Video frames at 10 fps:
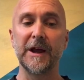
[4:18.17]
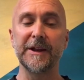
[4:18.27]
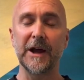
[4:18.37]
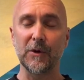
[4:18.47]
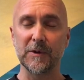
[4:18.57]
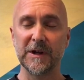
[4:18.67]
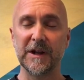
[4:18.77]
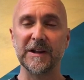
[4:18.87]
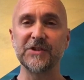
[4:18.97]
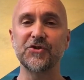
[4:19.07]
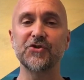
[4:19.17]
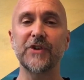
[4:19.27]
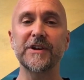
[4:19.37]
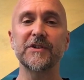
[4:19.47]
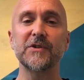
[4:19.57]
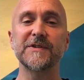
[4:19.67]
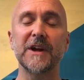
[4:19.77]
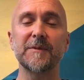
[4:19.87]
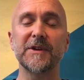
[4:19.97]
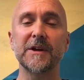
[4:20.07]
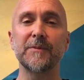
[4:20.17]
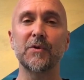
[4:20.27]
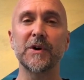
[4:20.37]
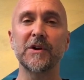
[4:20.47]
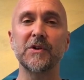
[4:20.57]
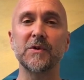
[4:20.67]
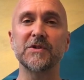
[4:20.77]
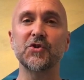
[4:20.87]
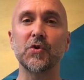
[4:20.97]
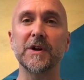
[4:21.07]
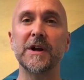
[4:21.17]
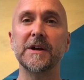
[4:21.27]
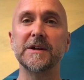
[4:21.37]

Now, let's just try to do the same thing, but we're going to do a short